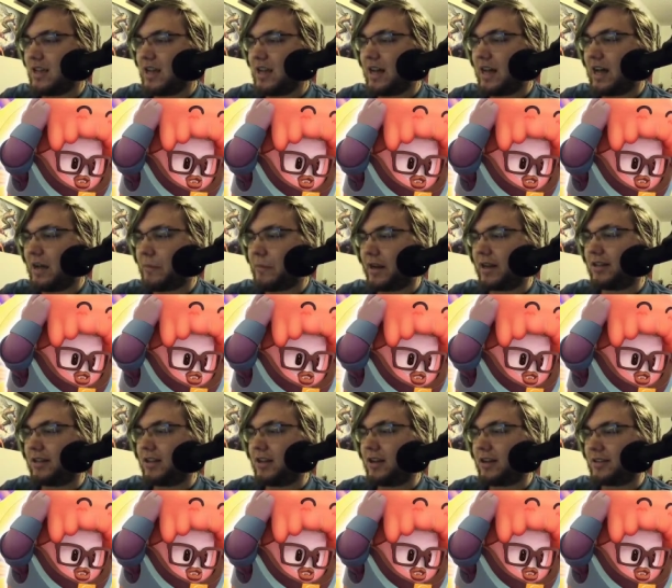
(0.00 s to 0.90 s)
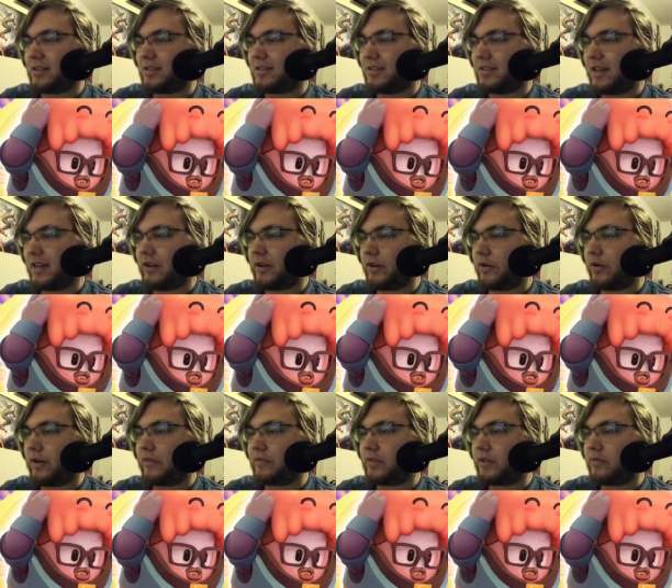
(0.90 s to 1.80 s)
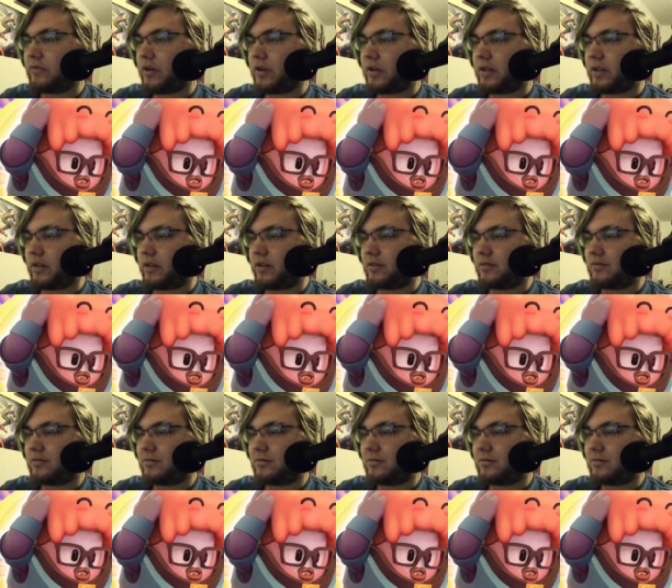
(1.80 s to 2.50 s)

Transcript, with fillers: I'm at a loss. I don't know what I've done wrong here.